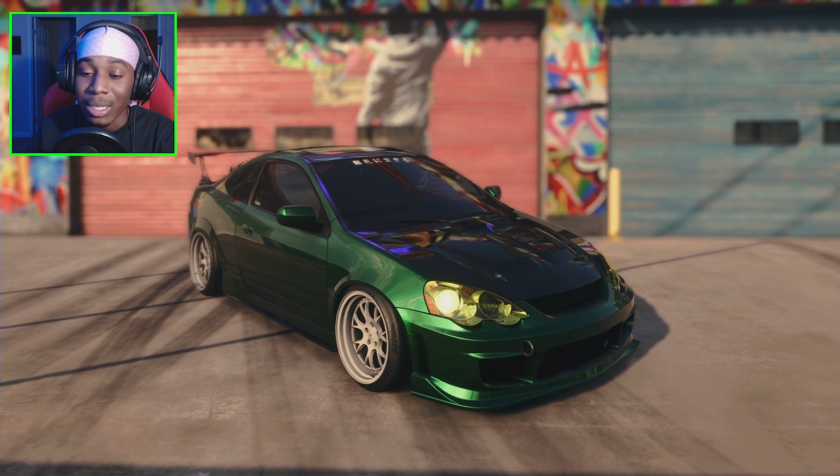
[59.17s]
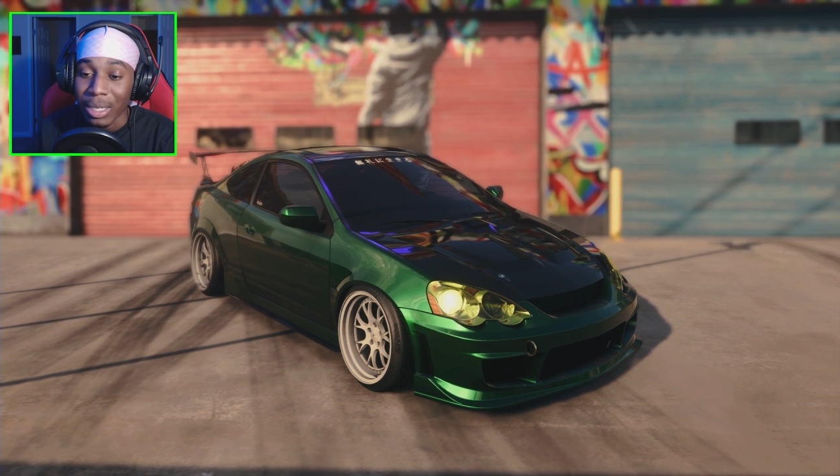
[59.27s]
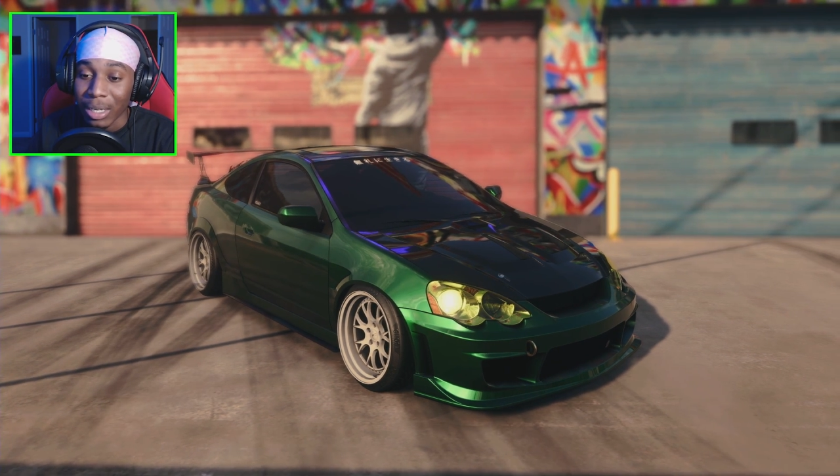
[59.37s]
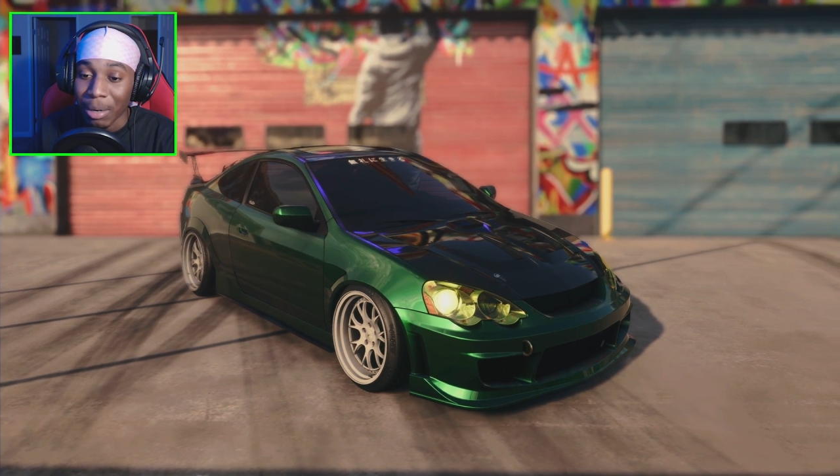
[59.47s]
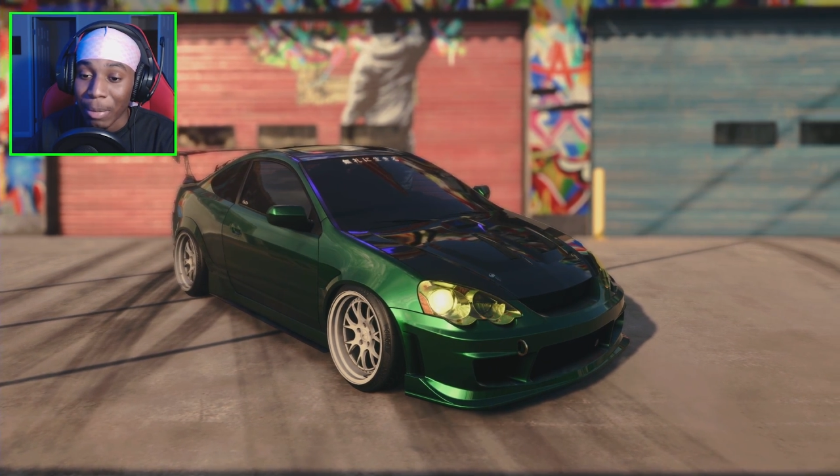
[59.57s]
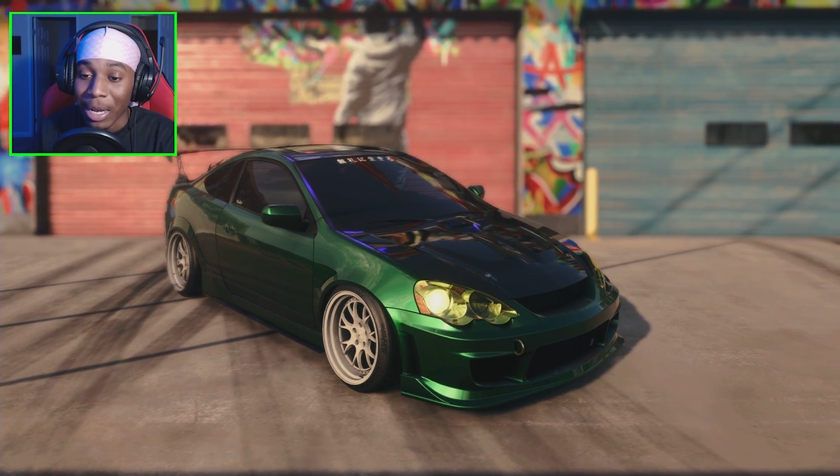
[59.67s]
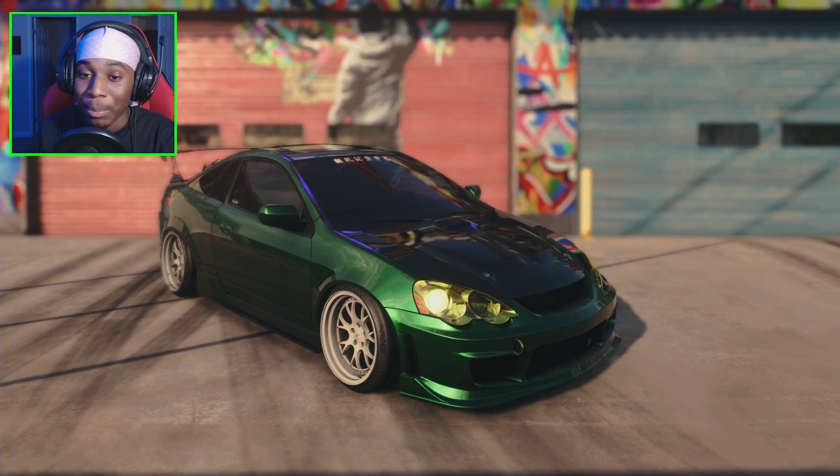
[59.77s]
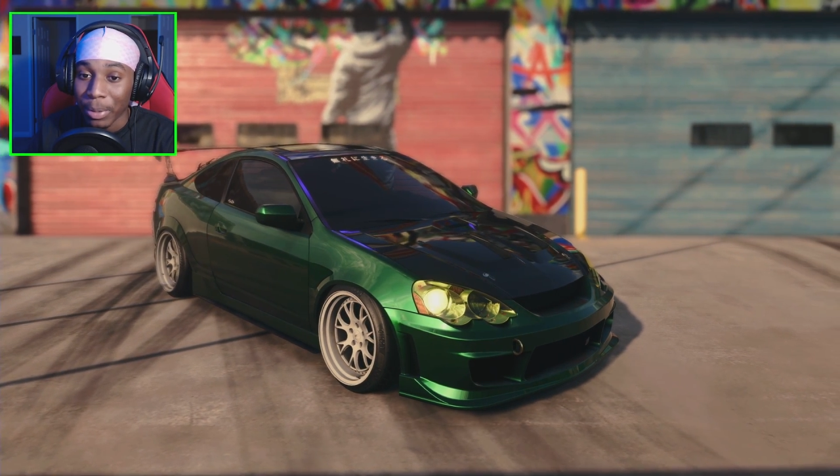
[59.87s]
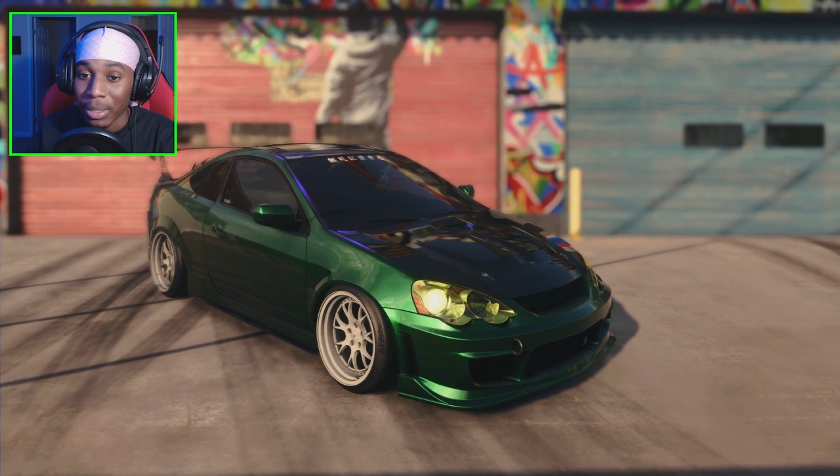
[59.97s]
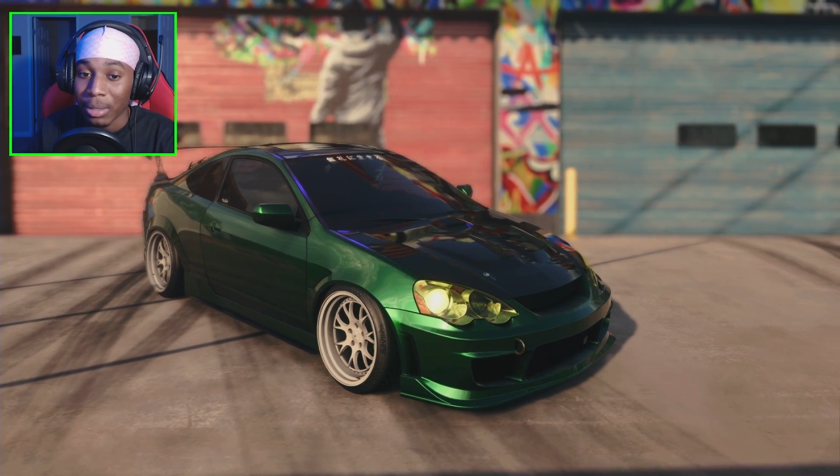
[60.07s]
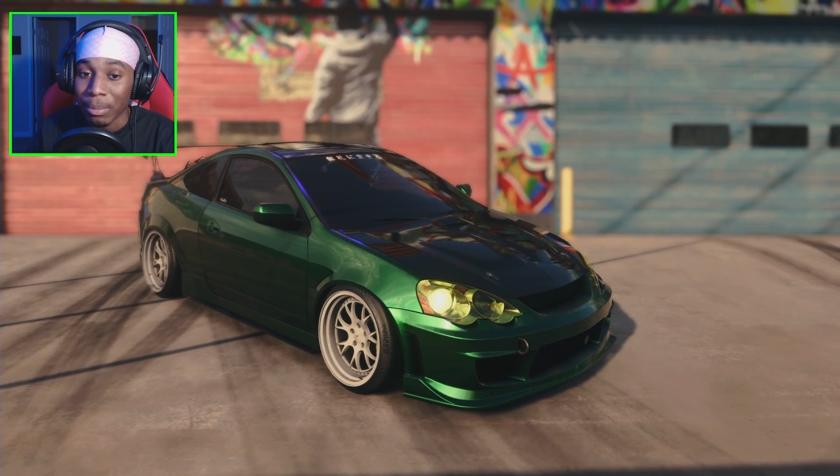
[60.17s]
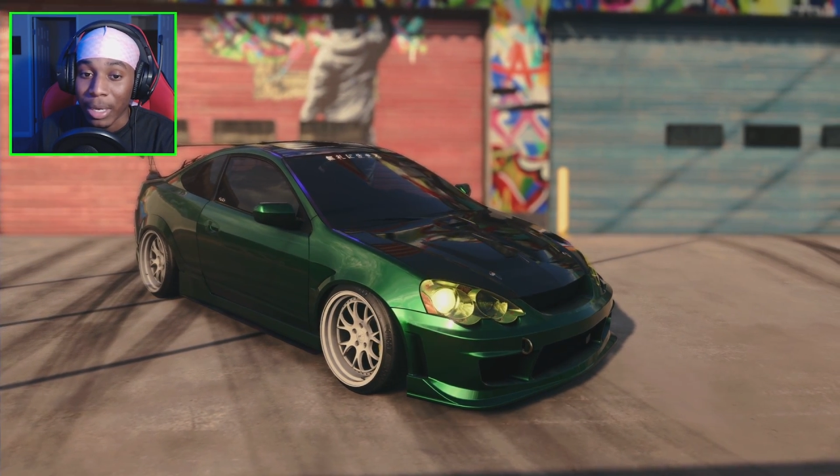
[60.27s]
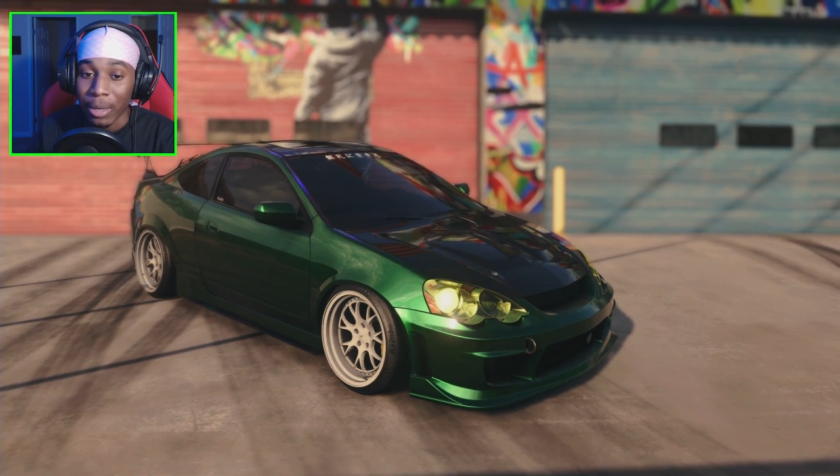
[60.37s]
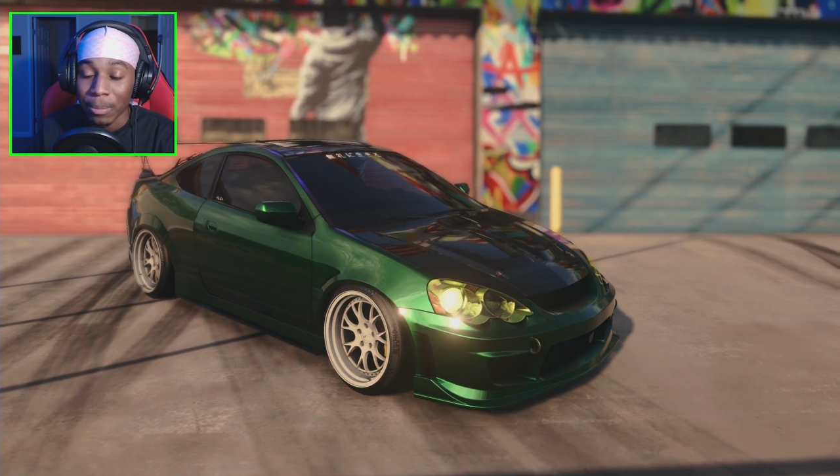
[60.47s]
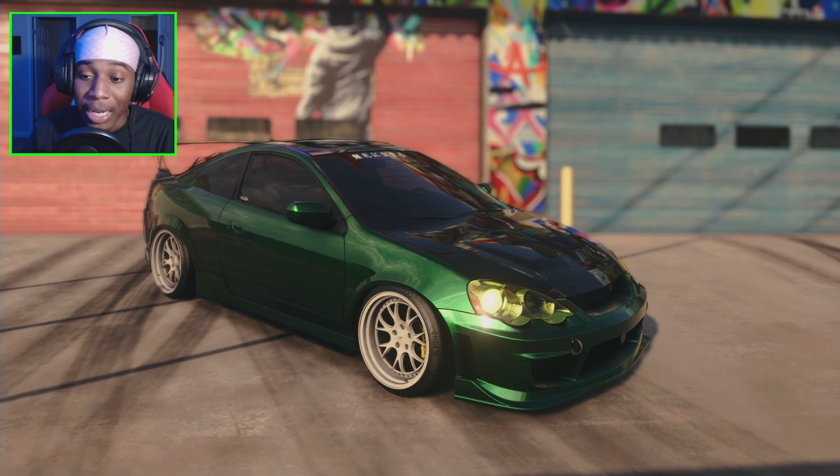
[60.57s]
good in my opinion, man.